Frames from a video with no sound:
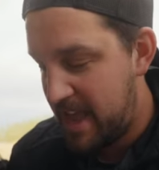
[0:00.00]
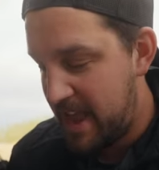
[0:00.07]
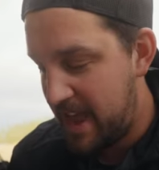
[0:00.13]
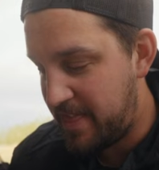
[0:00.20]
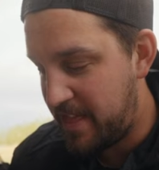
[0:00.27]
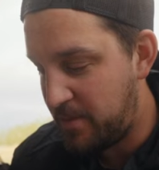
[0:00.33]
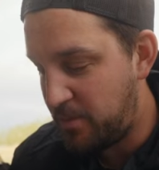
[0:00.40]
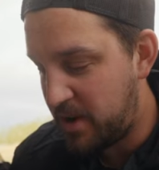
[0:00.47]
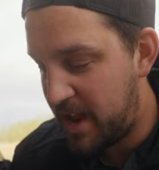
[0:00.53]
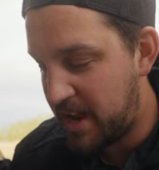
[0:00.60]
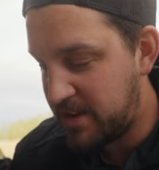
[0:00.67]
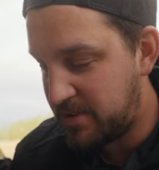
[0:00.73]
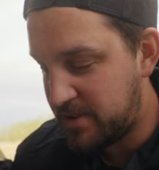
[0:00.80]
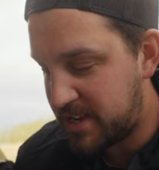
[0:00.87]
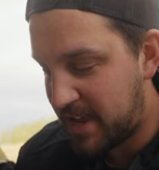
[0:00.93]
And then what I
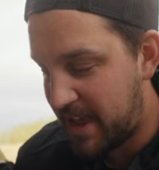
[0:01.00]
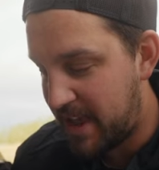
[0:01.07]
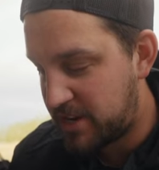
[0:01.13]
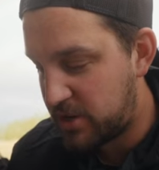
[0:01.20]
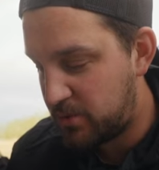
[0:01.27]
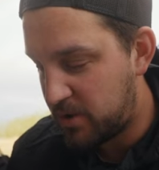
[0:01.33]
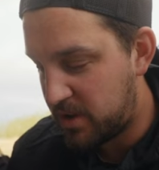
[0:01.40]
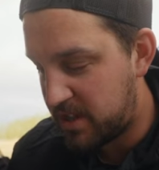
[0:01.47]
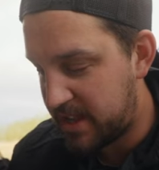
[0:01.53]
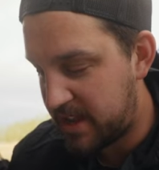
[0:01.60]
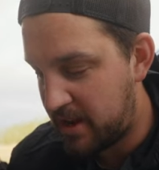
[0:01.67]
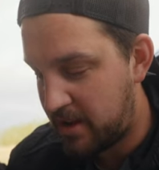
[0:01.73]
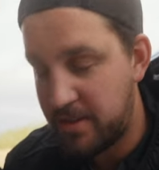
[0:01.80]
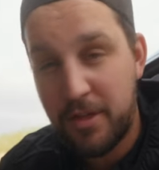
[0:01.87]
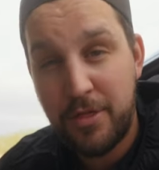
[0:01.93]
do is I actually will click
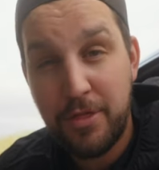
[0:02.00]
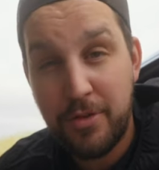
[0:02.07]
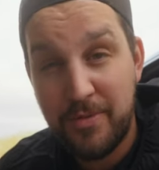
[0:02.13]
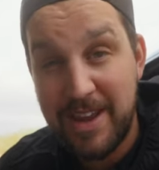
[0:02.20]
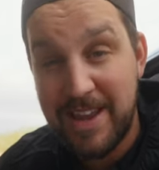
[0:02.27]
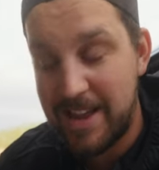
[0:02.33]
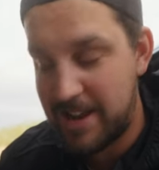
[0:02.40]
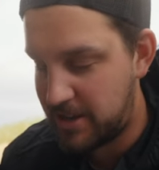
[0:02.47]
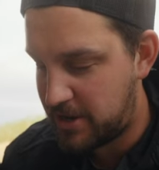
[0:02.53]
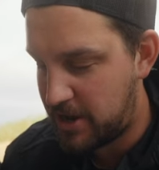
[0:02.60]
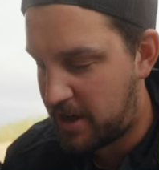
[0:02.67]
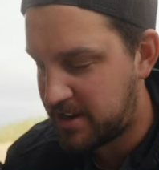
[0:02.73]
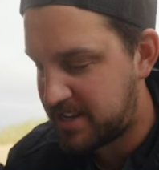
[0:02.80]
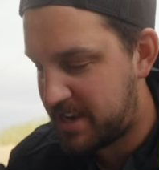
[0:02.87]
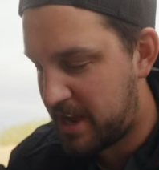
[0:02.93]
on the 3
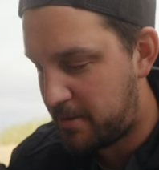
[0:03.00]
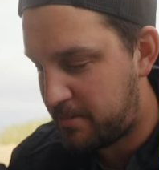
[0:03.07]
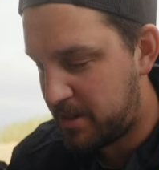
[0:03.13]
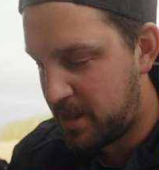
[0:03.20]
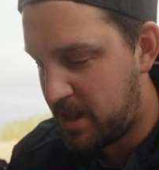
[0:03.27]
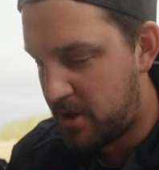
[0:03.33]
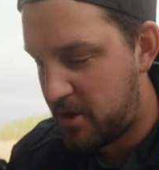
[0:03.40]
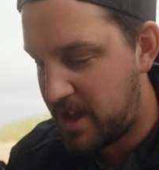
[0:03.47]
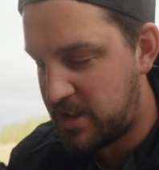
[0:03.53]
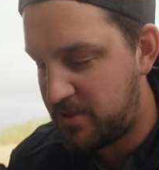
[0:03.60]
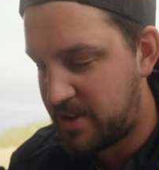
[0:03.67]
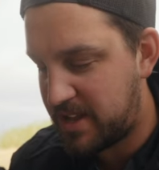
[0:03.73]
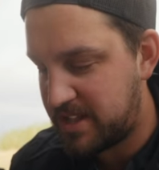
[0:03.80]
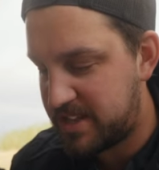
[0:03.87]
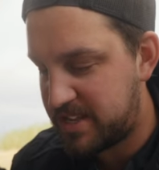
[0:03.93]
dots down below and you
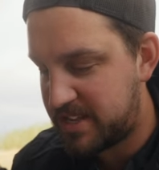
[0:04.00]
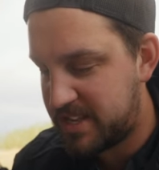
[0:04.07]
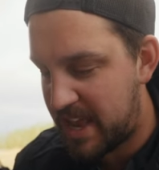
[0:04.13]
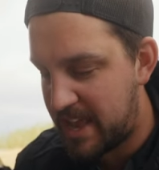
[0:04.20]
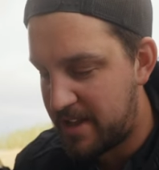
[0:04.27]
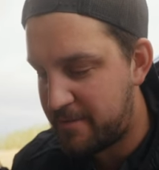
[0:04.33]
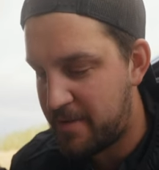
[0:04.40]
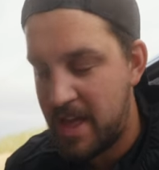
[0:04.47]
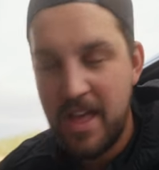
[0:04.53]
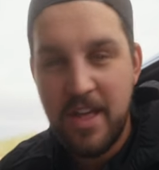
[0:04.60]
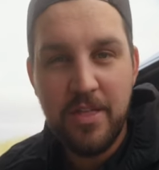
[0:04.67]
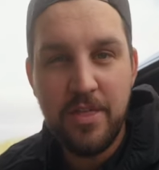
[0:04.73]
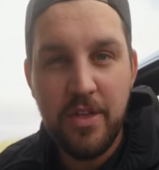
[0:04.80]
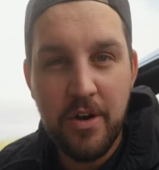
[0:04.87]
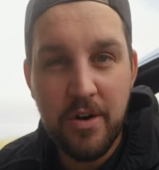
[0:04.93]
can save
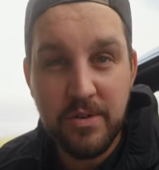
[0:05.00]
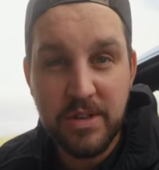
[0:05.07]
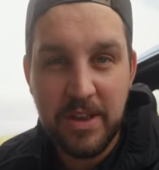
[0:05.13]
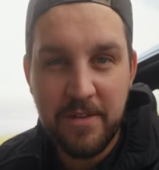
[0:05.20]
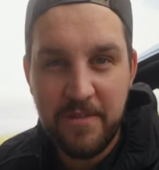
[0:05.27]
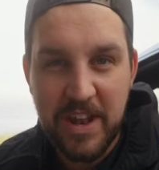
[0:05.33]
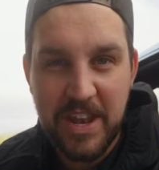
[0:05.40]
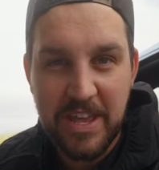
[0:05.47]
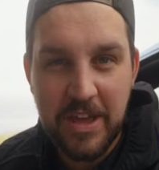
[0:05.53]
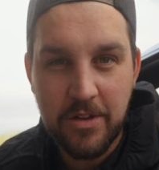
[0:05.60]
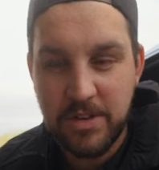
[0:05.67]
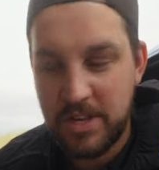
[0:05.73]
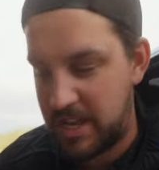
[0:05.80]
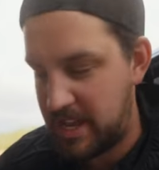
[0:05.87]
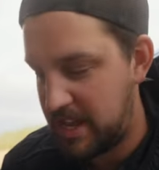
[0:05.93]
those
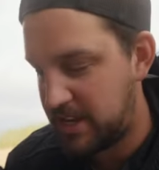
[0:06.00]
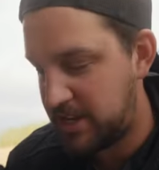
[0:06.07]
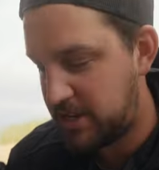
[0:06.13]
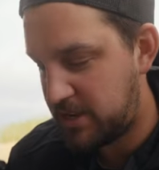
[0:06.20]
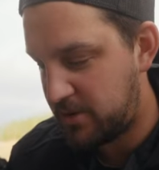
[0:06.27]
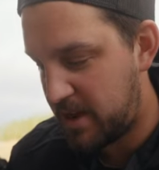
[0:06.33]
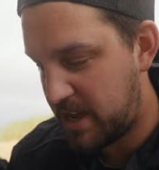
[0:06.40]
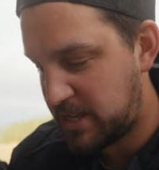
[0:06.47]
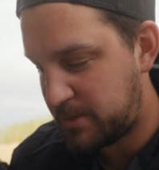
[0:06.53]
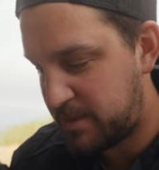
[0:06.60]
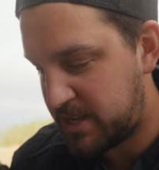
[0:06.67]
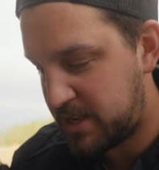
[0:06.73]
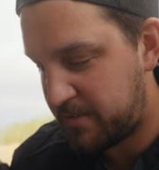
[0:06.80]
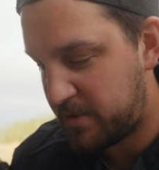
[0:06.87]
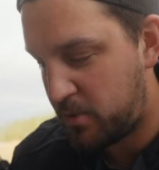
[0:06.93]
videos into a
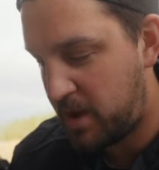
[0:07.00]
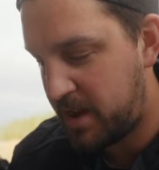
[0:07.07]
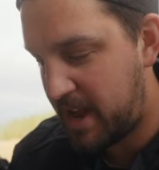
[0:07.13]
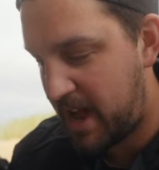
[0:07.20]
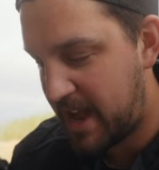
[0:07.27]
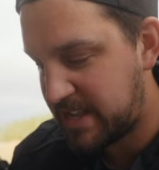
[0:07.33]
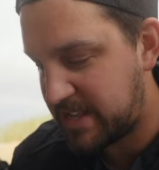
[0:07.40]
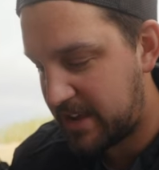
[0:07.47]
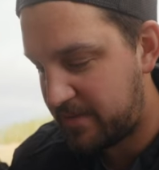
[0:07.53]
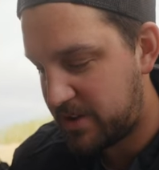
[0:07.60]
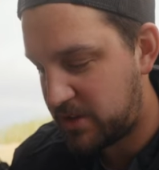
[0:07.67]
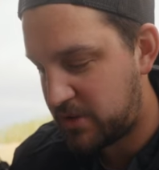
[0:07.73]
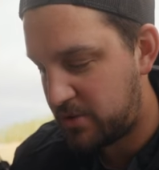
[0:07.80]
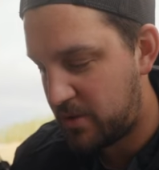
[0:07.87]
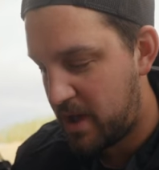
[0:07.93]
specific one. I save it
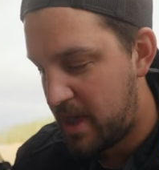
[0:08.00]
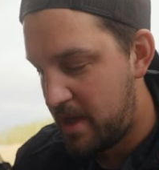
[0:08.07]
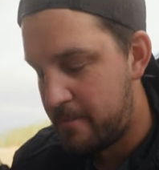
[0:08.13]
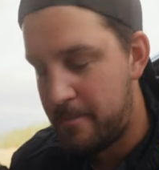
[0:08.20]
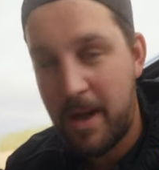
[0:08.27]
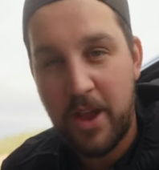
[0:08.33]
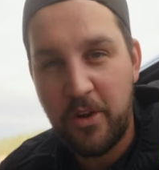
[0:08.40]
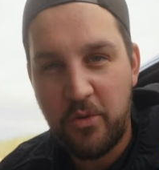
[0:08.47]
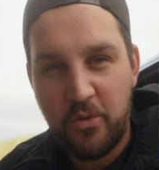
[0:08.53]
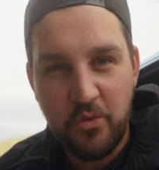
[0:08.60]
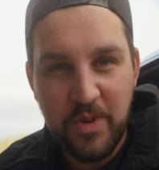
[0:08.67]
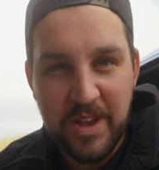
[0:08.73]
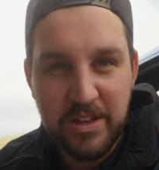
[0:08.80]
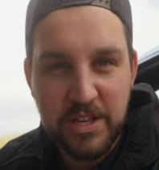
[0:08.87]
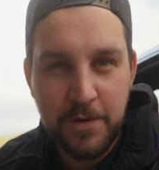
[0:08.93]
to my
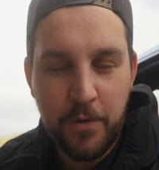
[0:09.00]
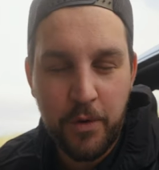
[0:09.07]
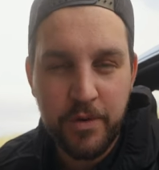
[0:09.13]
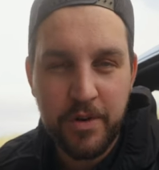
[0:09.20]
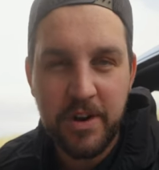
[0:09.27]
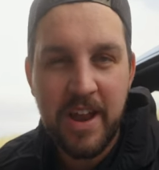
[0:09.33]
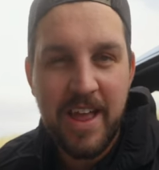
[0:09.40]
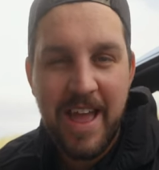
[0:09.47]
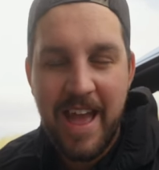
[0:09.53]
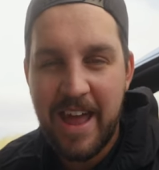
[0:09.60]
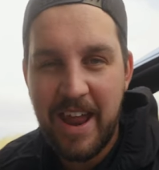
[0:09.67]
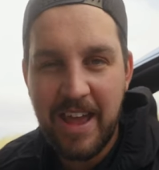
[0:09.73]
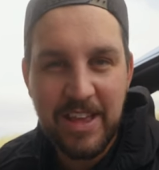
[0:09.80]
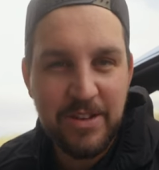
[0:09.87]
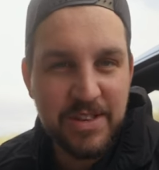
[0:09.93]
Reels folder and
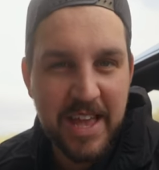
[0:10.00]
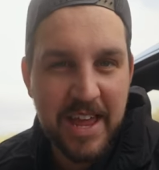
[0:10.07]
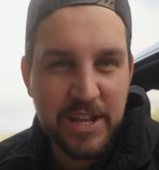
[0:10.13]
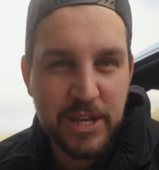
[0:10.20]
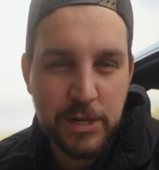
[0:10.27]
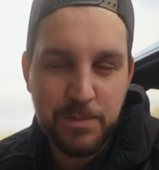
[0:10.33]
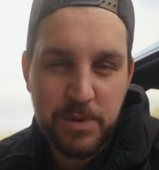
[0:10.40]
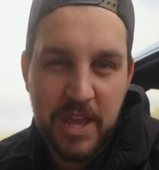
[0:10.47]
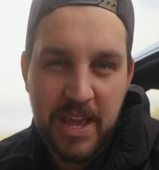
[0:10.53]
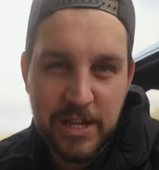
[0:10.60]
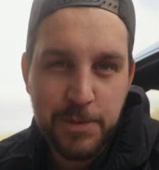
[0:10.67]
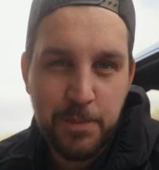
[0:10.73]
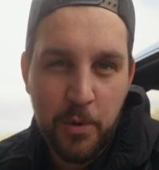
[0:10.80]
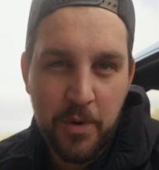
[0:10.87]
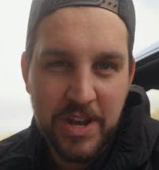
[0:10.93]
I use that as
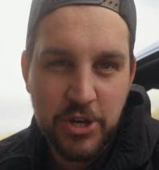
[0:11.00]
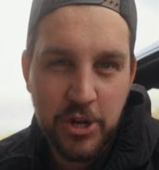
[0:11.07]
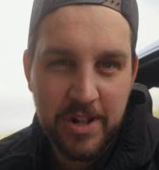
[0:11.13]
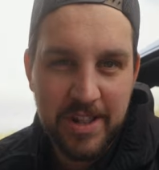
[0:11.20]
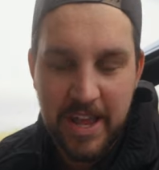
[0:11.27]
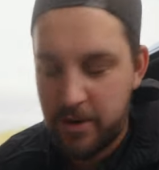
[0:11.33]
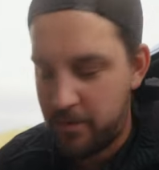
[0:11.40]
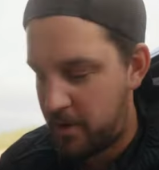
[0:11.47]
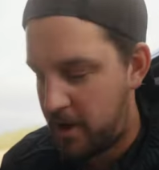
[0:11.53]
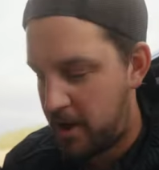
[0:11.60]
inspiration later